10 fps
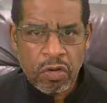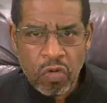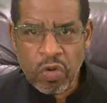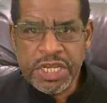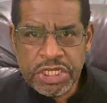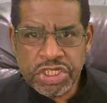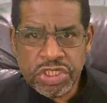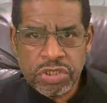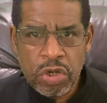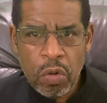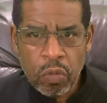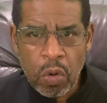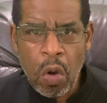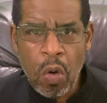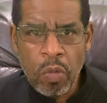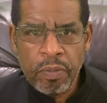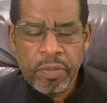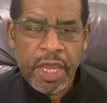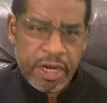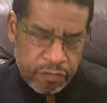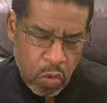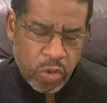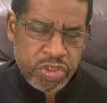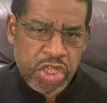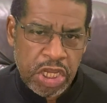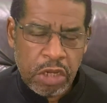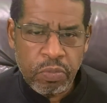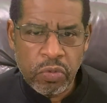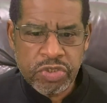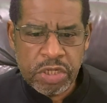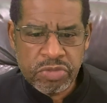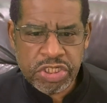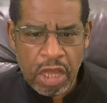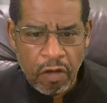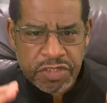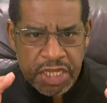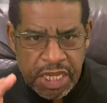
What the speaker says: Greece, Rome, and of course the Hebrews themselves.